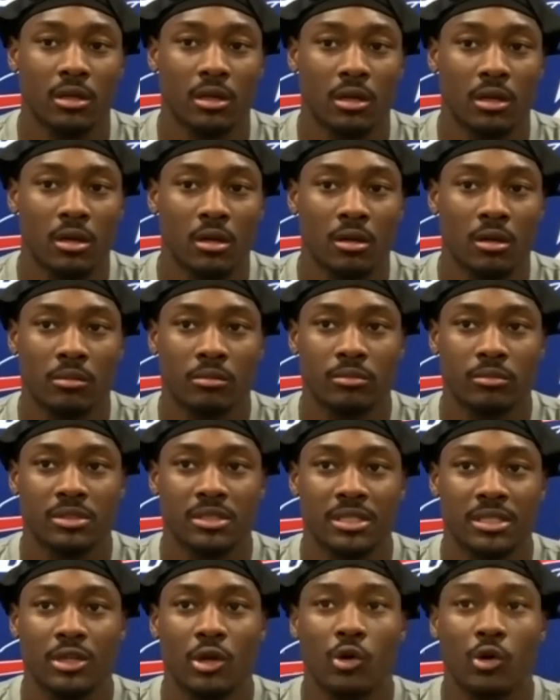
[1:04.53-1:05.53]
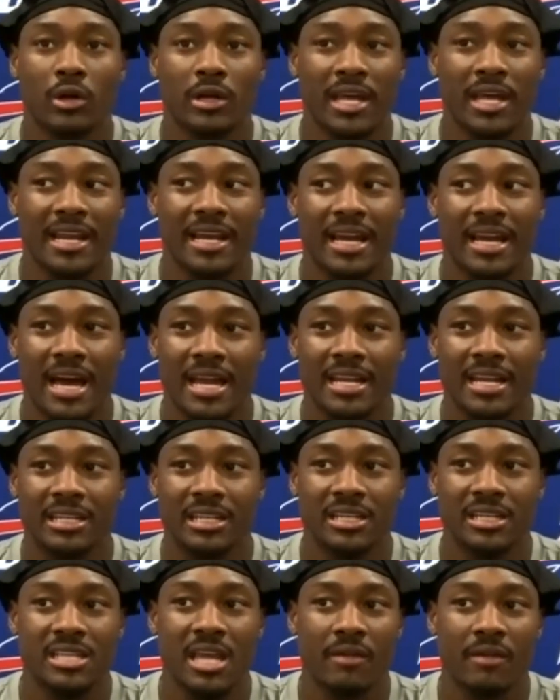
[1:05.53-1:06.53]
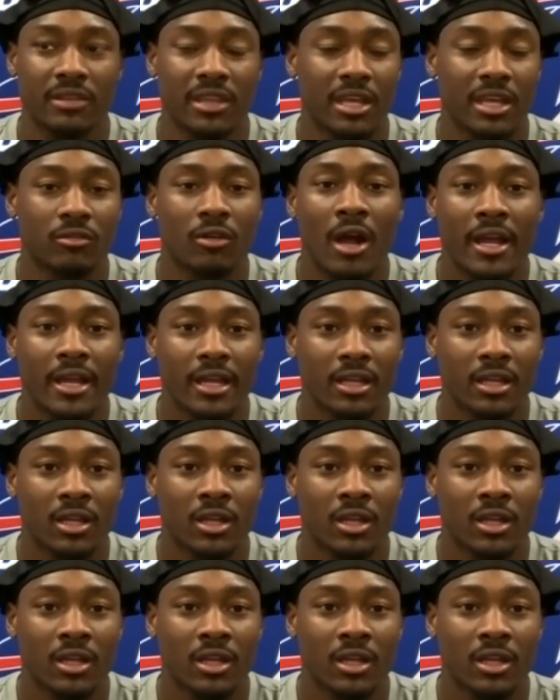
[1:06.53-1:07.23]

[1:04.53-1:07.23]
um, to know that a guy that does everything right,